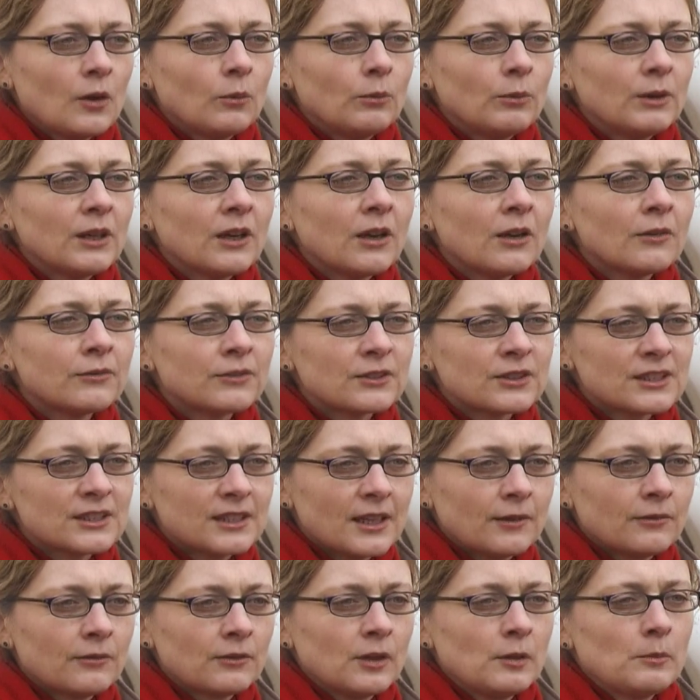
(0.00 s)
We offer
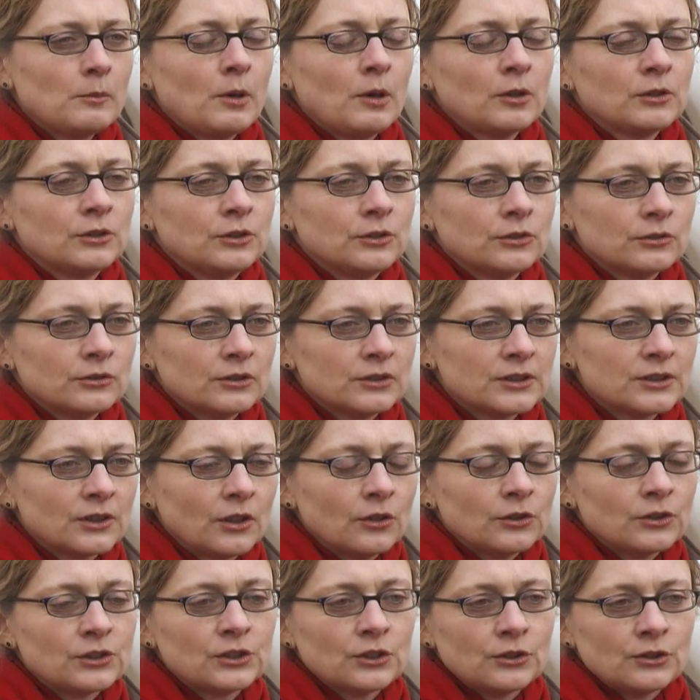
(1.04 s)
several modules
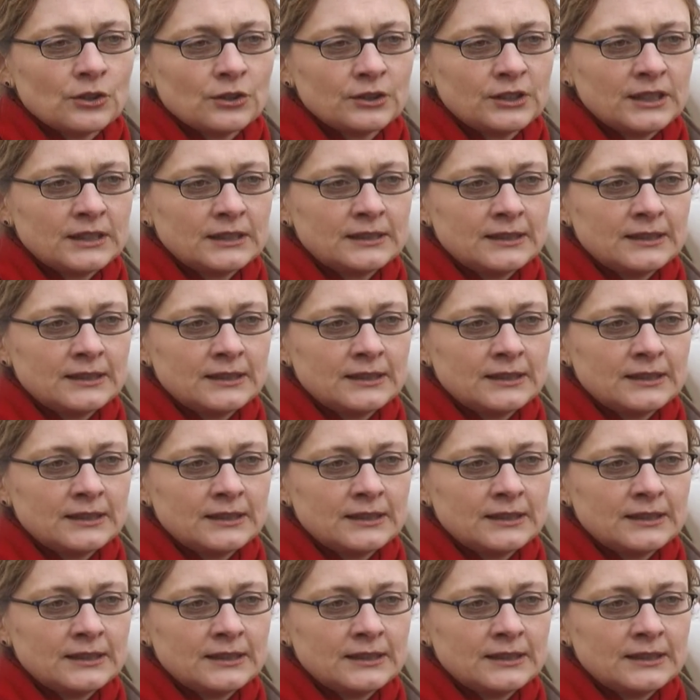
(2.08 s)
on zoonotic